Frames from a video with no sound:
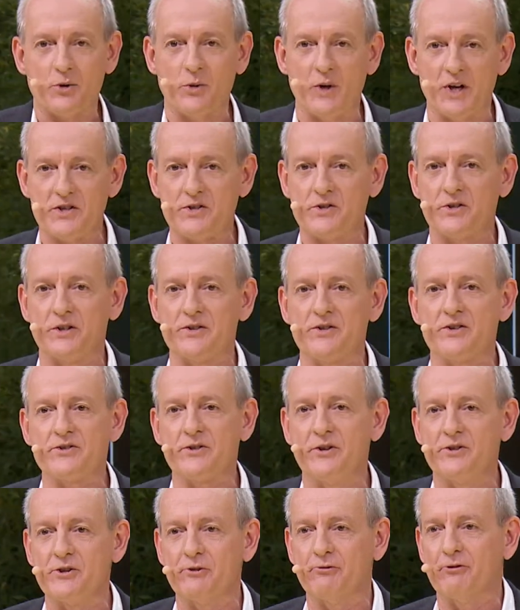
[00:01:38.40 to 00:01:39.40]
questions,
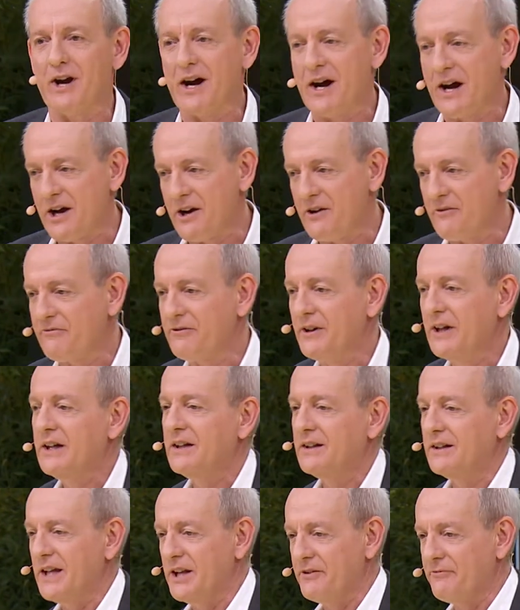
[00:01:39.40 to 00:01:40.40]
to derive
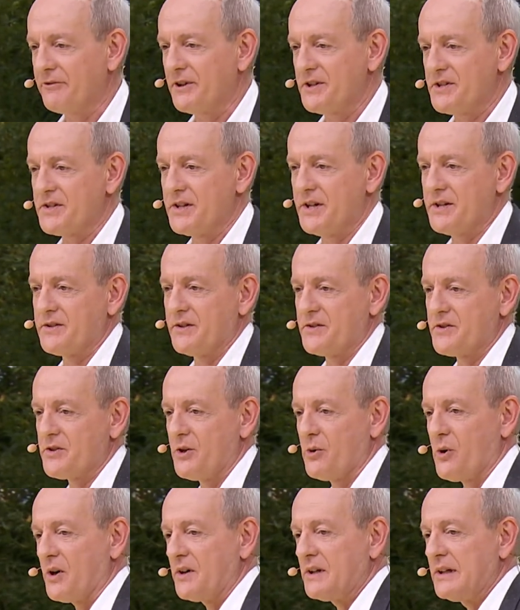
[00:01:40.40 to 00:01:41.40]
inferences, and
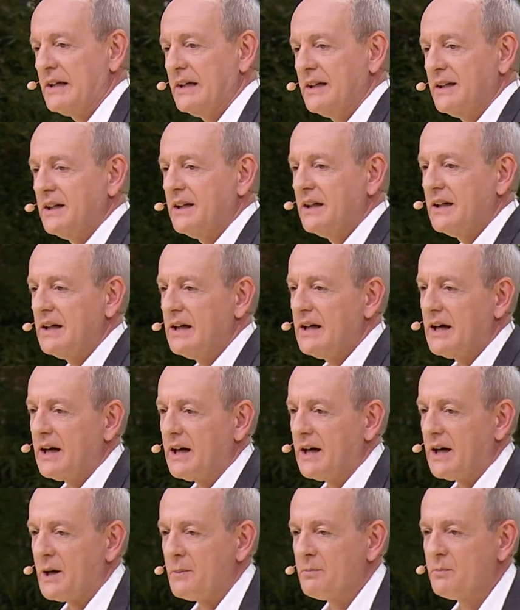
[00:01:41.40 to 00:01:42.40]
so
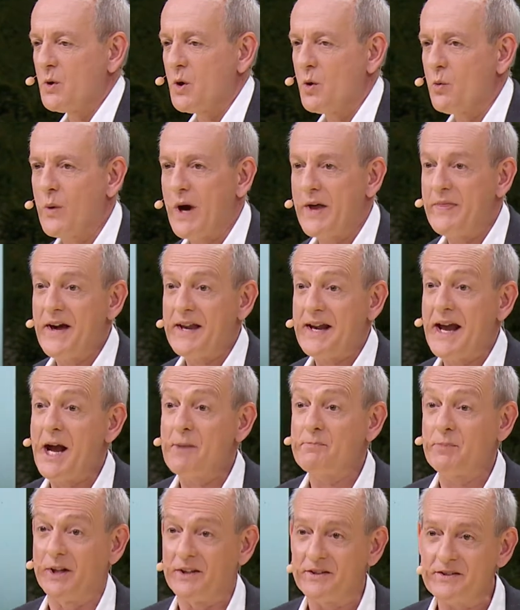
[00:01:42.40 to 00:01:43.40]
on. When that
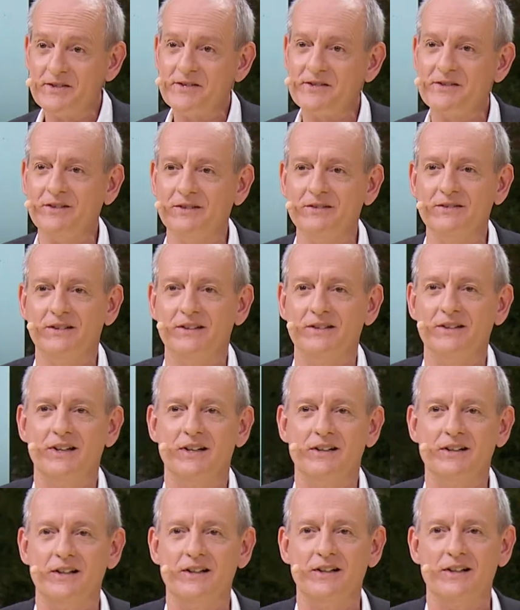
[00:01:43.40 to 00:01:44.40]
happens,
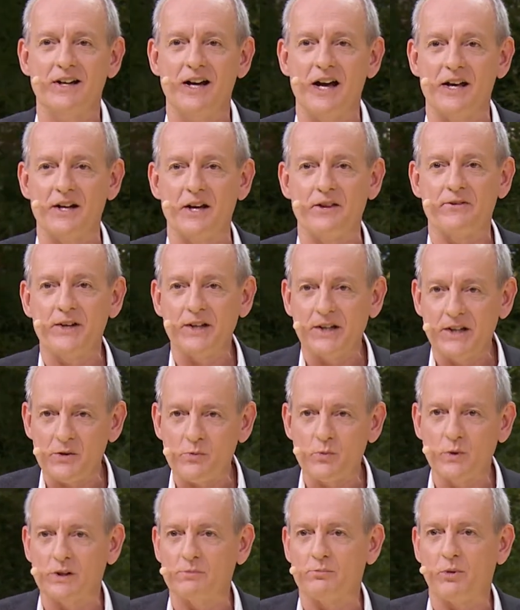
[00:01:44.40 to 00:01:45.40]
and I think
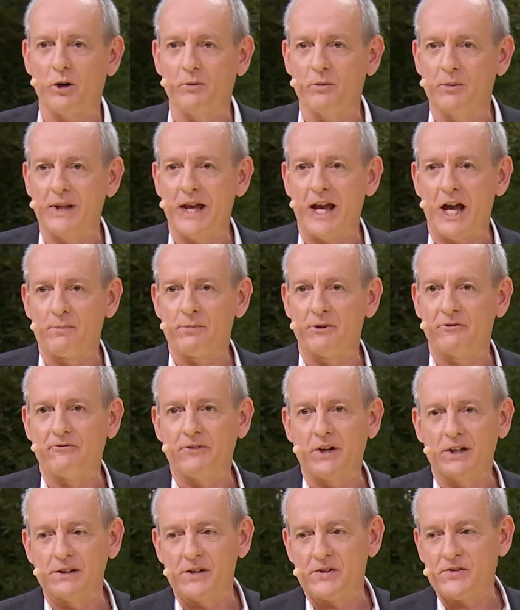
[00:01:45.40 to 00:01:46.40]
it will probably happen
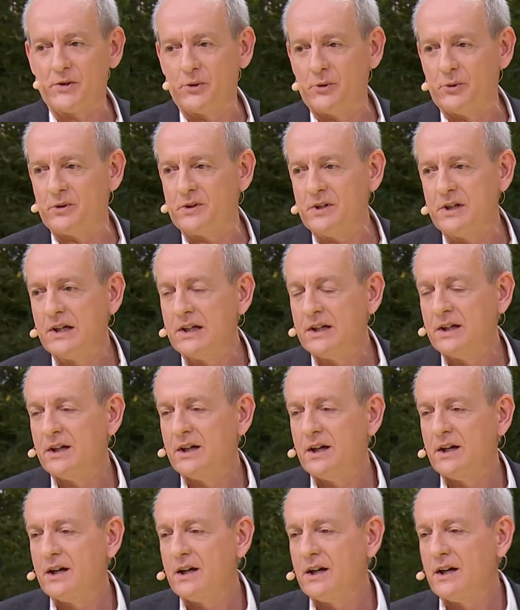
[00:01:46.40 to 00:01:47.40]
fairly soon,
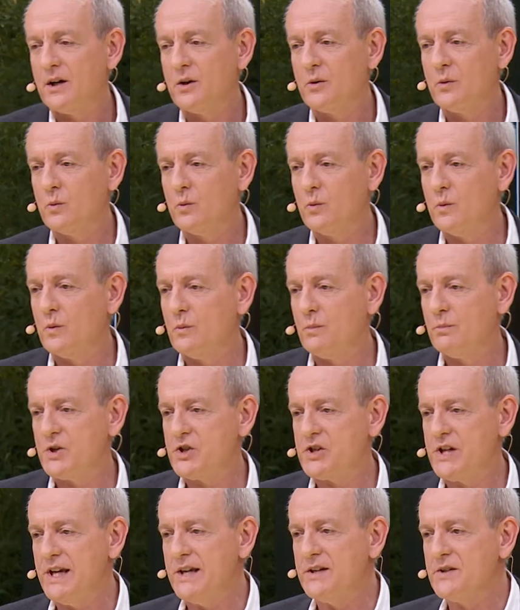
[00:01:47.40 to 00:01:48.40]

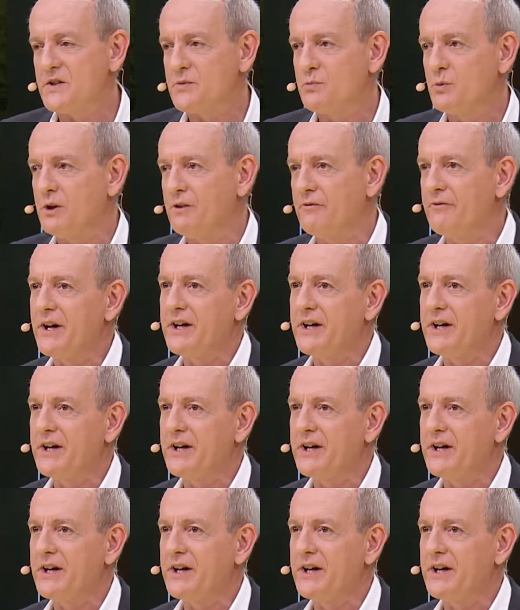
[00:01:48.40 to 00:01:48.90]
machines will